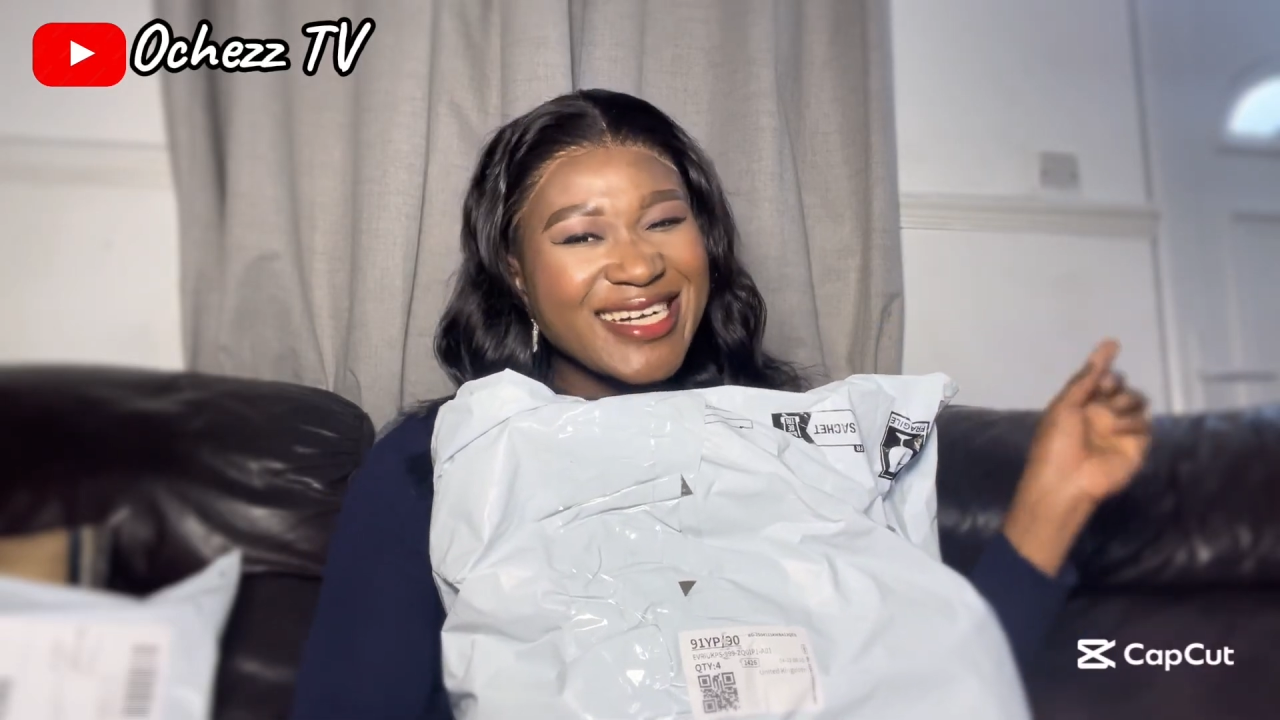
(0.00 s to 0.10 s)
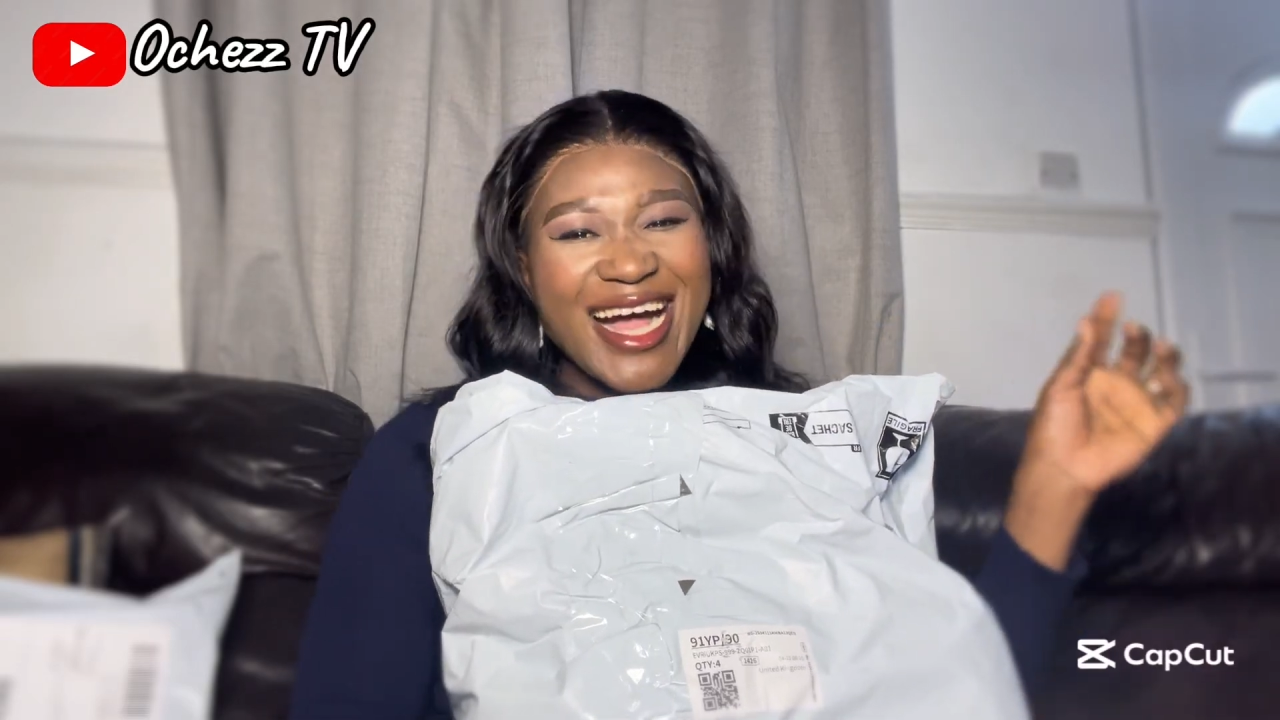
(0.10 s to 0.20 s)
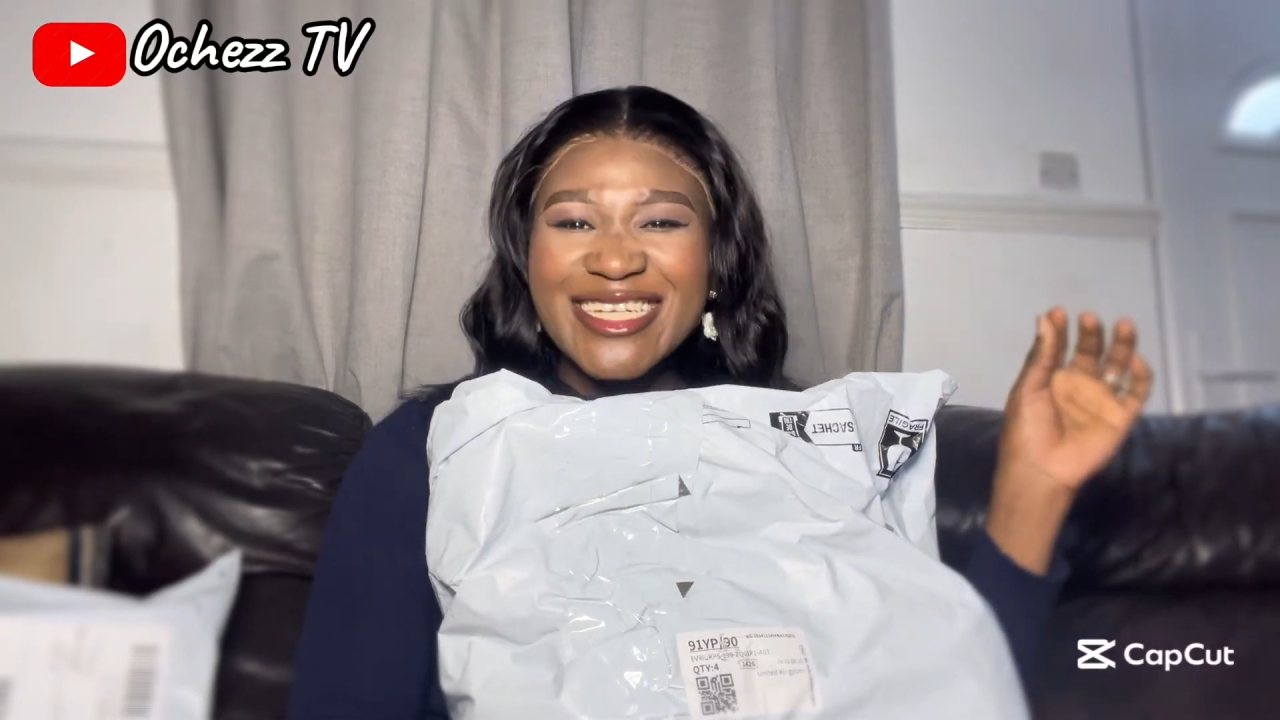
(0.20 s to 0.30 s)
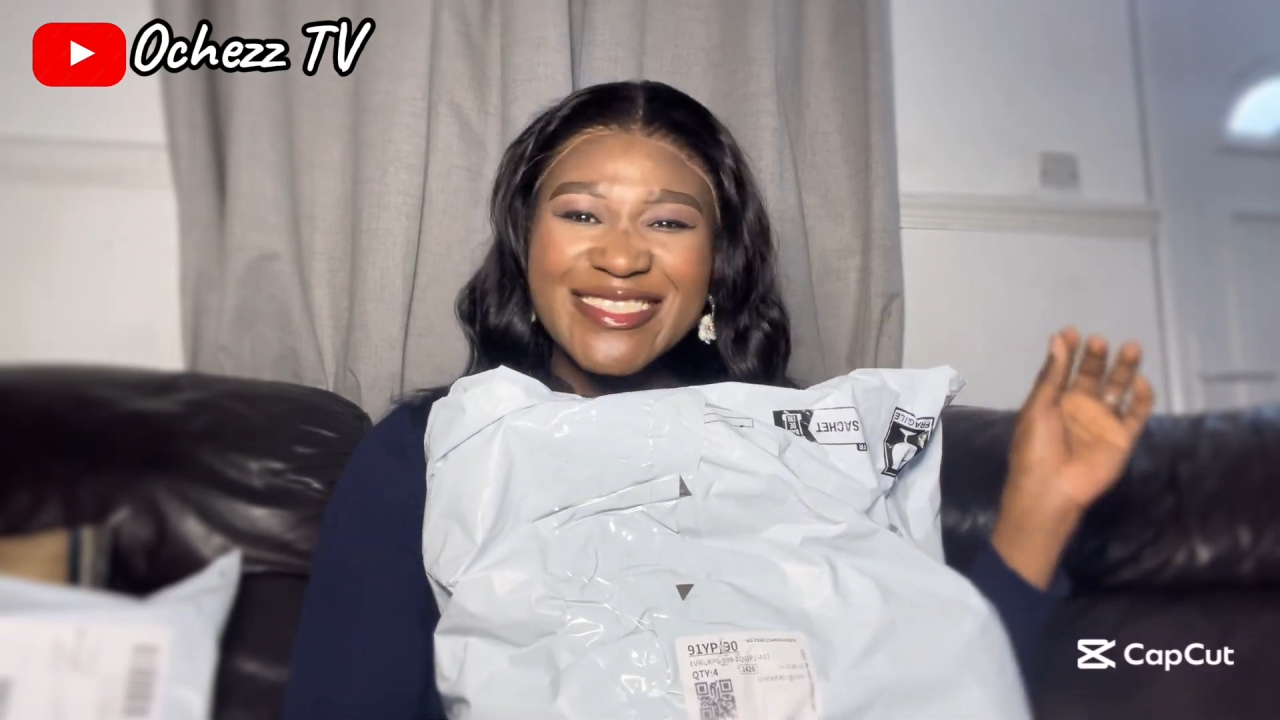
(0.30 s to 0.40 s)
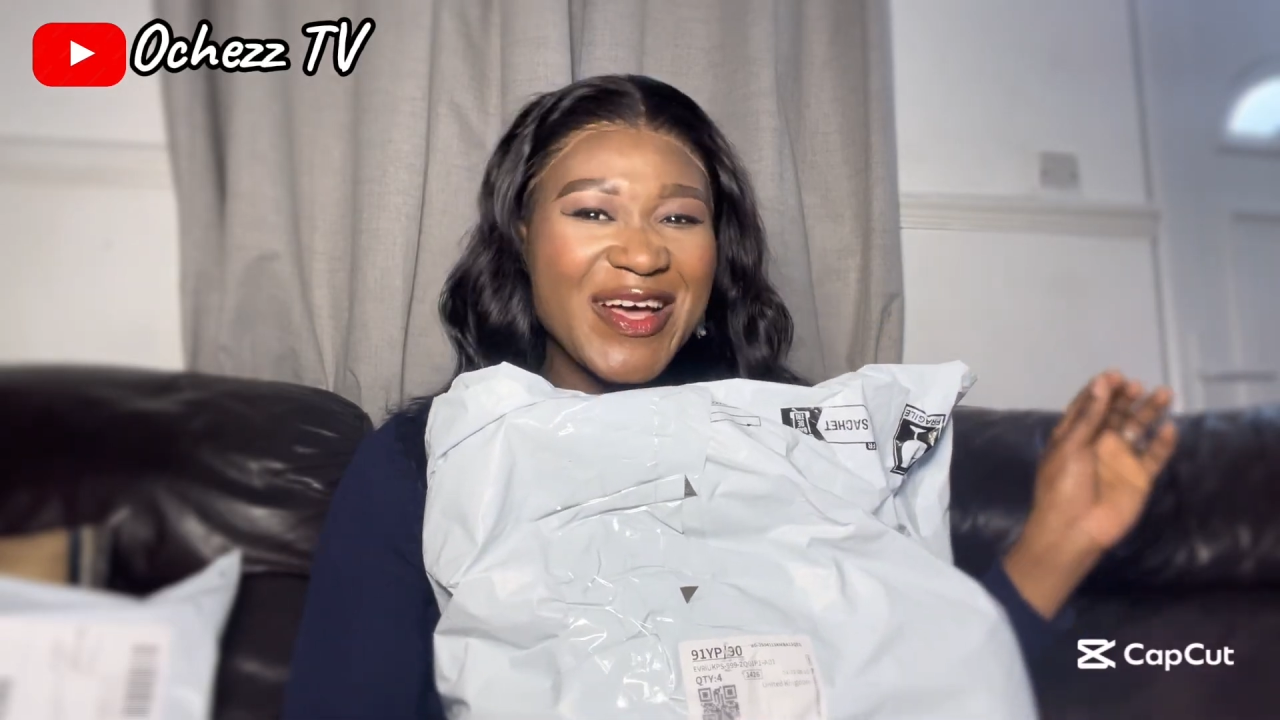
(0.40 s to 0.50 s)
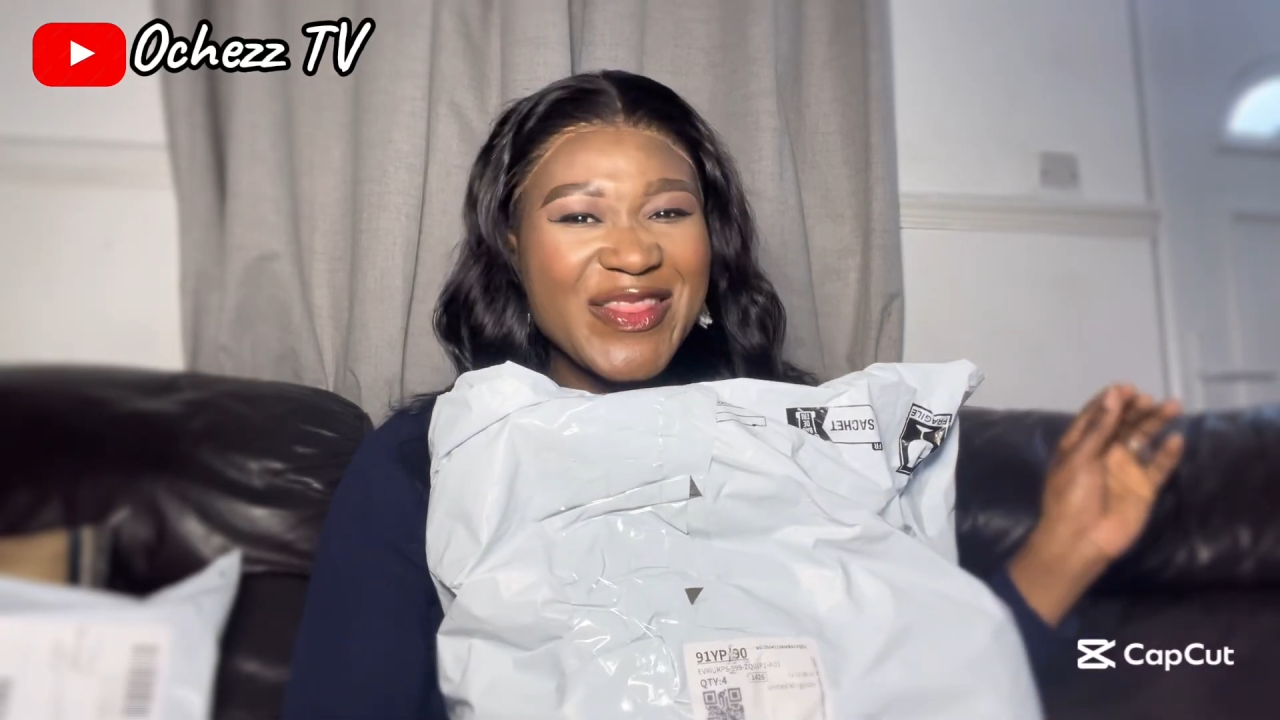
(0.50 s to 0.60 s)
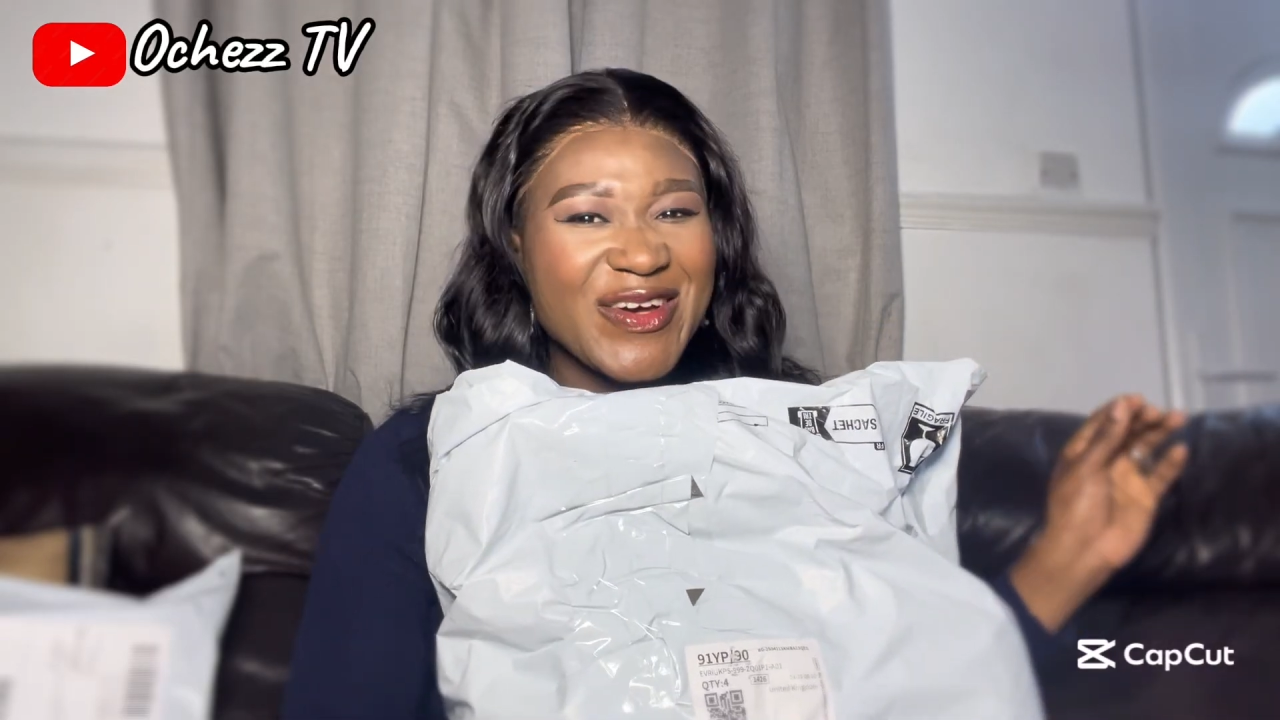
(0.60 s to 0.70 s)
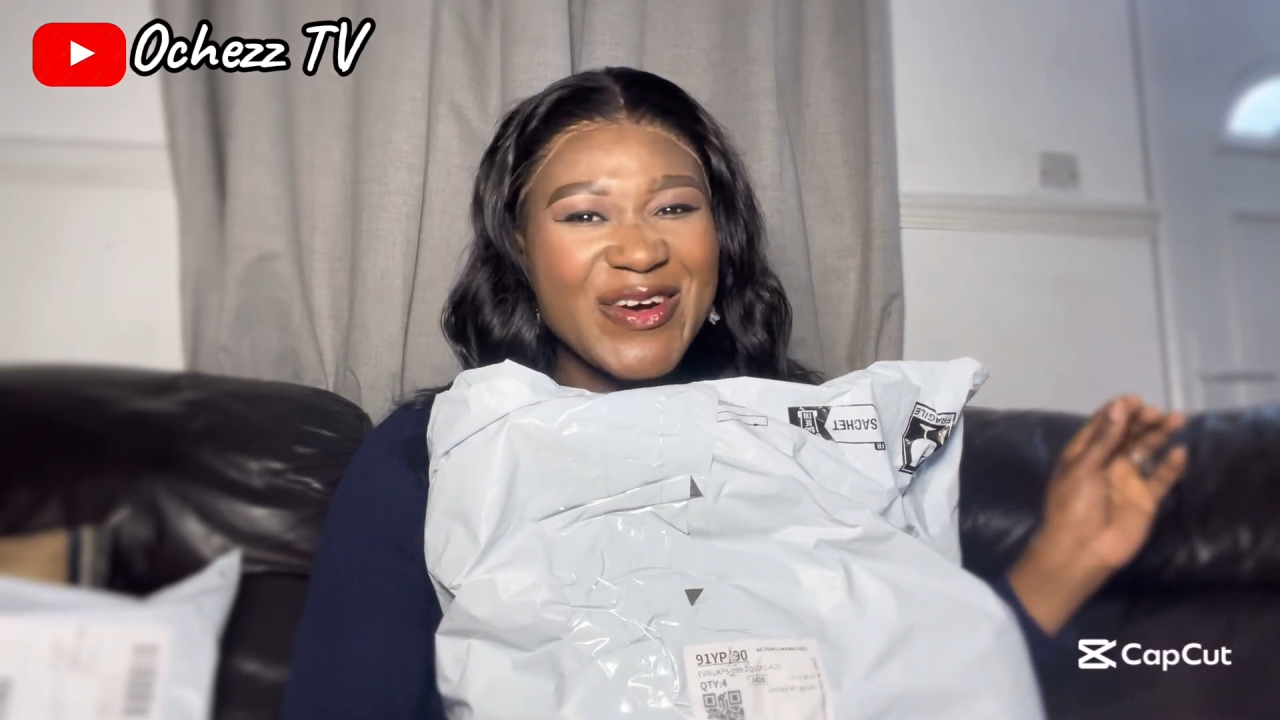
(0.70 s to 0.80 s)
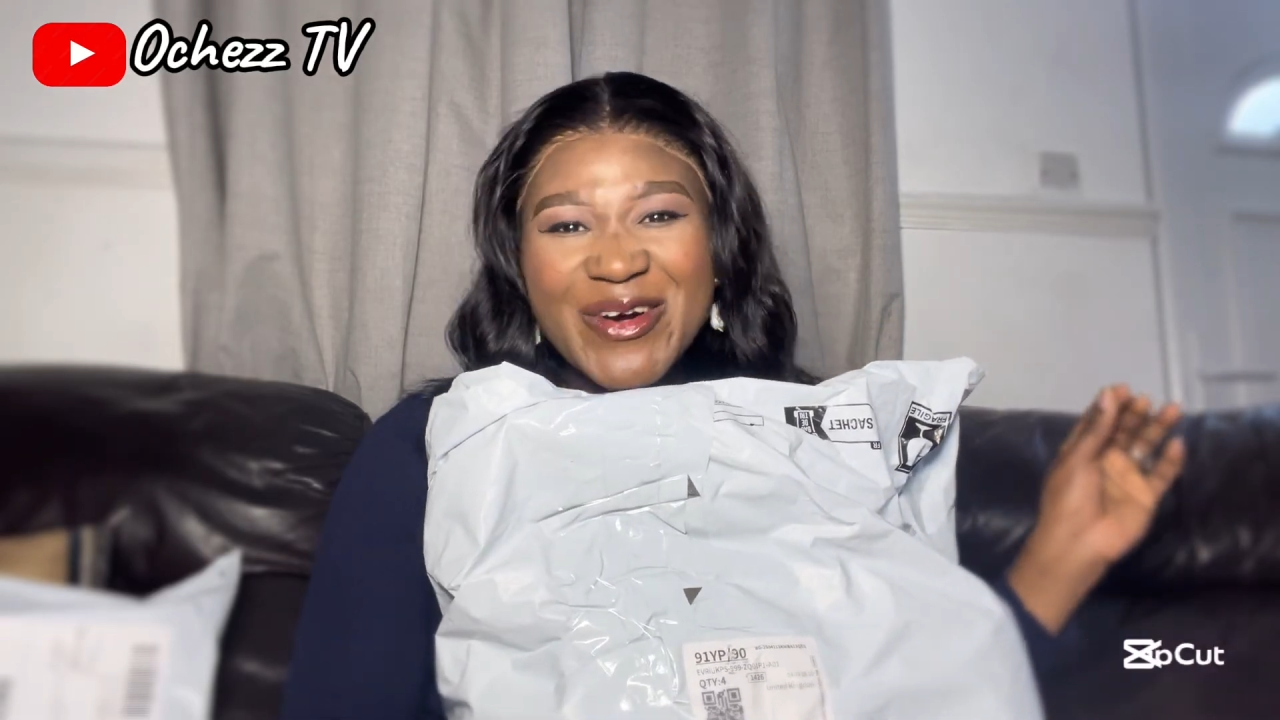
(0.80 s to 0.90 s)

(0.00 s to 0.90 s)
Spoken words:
another